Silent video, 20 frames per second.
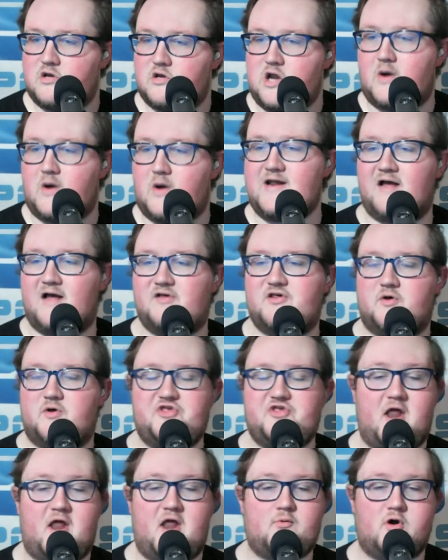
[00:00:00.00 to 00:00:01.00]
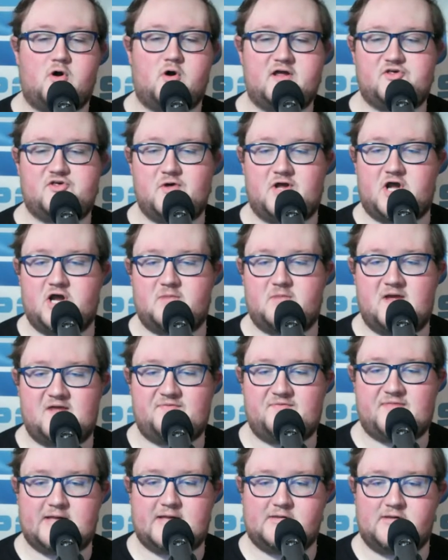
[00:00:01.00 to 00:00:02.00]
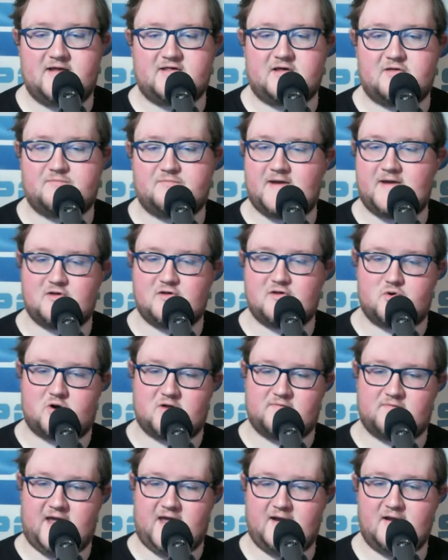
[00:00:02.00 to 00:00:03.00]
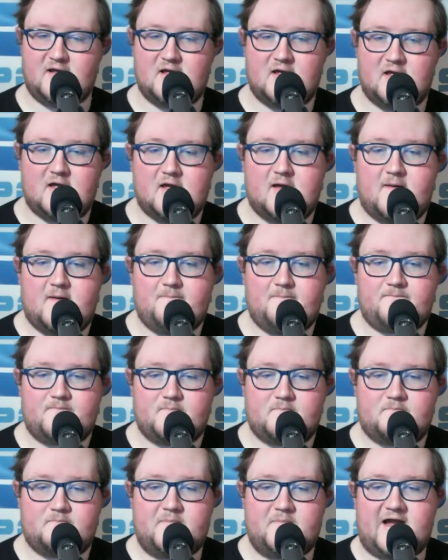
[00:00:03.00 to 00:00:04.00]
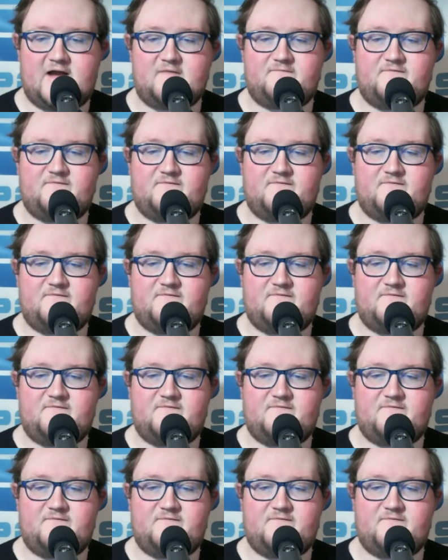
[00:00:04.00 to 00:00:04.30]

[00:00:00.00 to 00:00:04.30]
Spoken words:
No, Anasio was not a rookie, so he couldn't make that list. I was making sure of that. Matt